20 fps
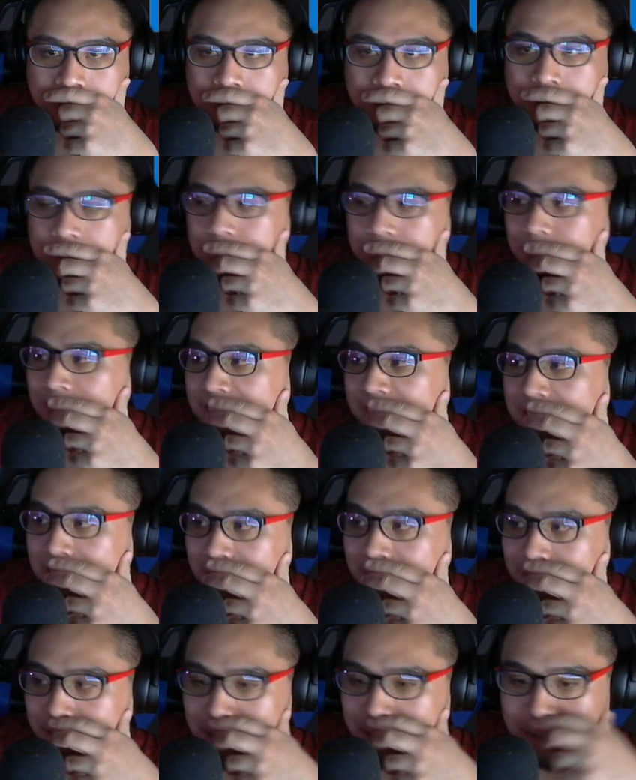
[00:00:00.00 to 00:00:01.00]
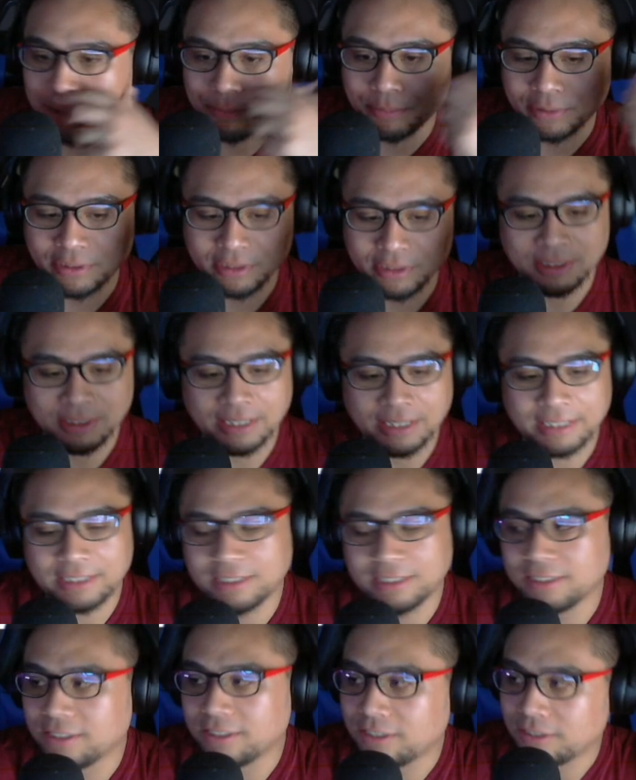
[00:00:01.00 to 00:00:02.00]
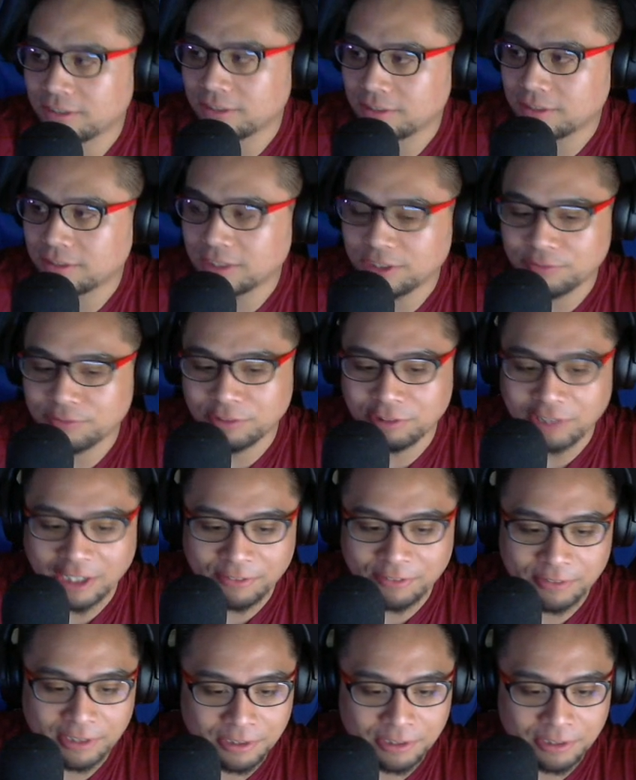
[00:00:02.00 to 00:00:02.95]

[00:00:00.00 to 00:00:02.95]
Right now I'm gonna put like an infographic.